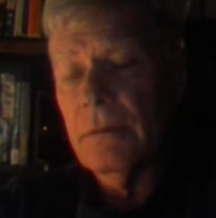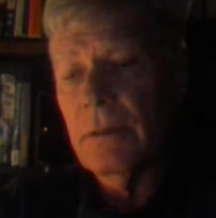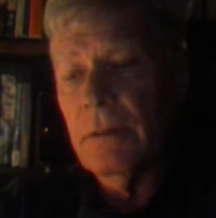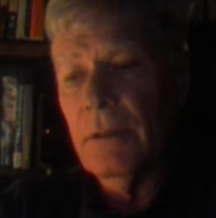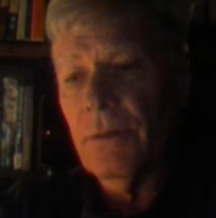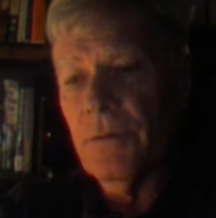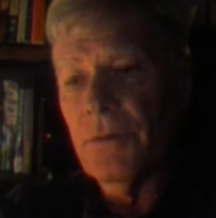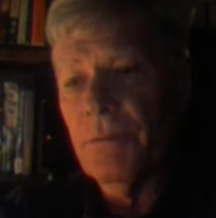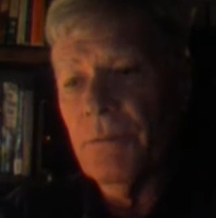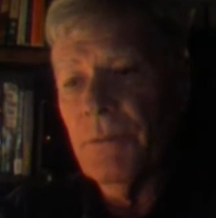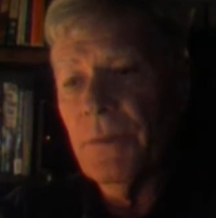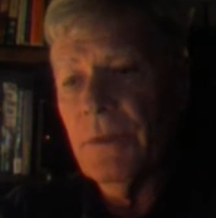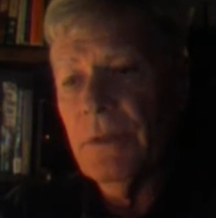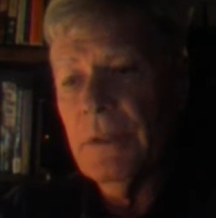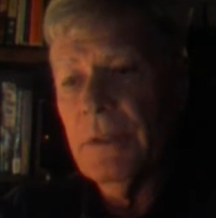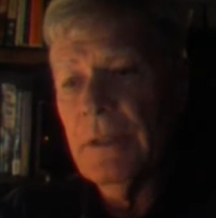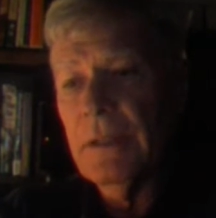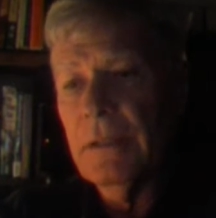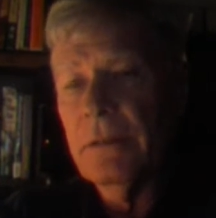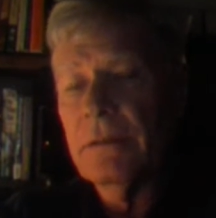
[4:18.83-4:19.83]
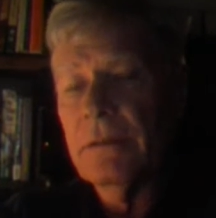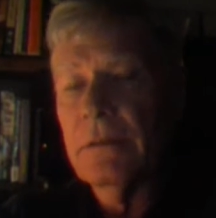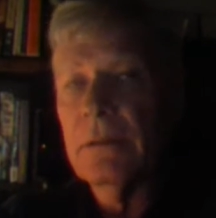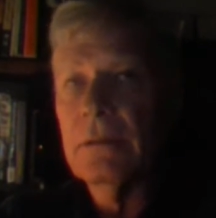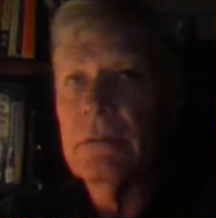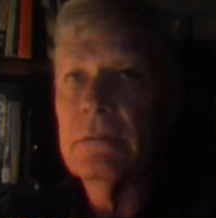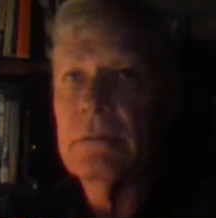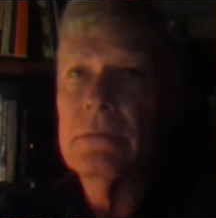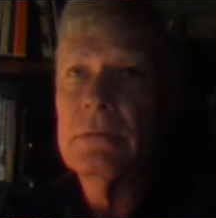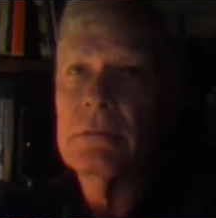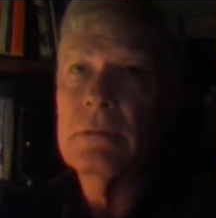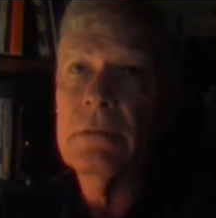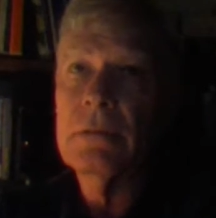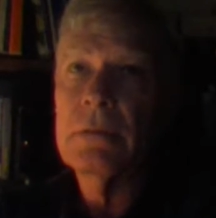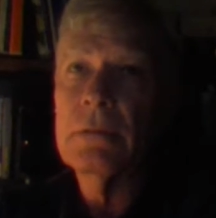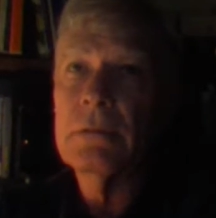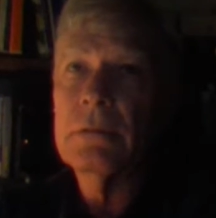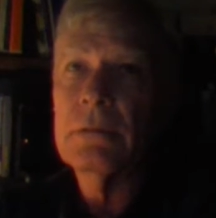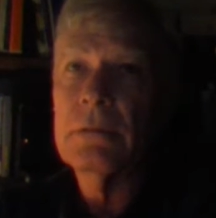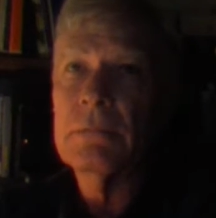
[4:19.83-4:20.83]
health and beauty aids that
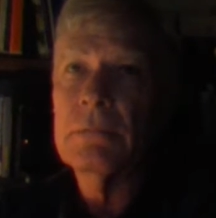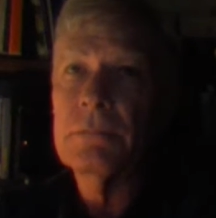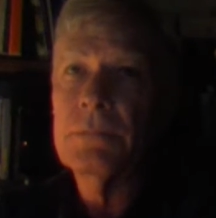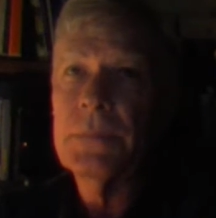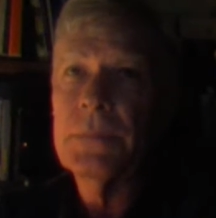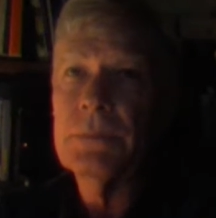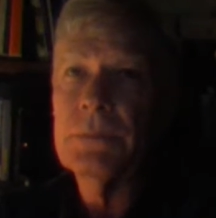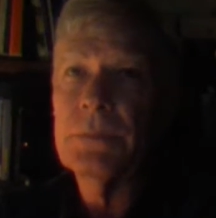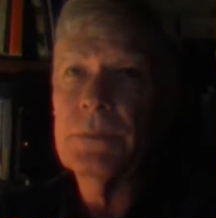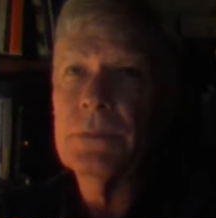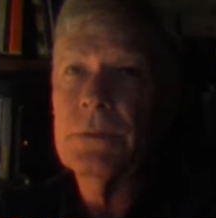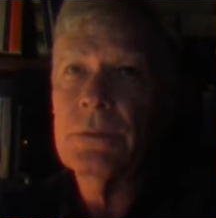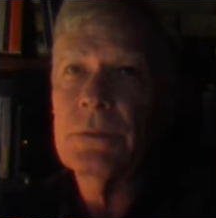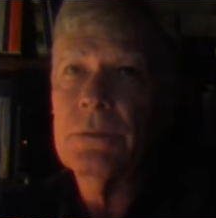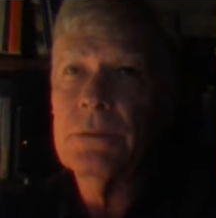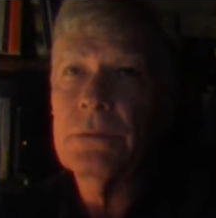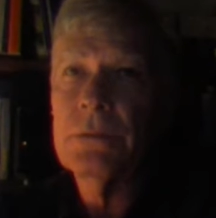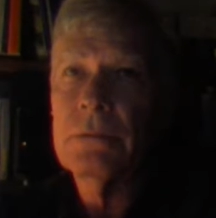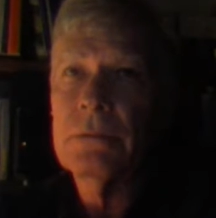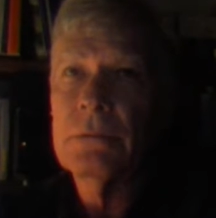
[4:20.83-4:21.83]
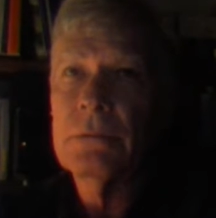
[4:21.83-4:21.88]
people use.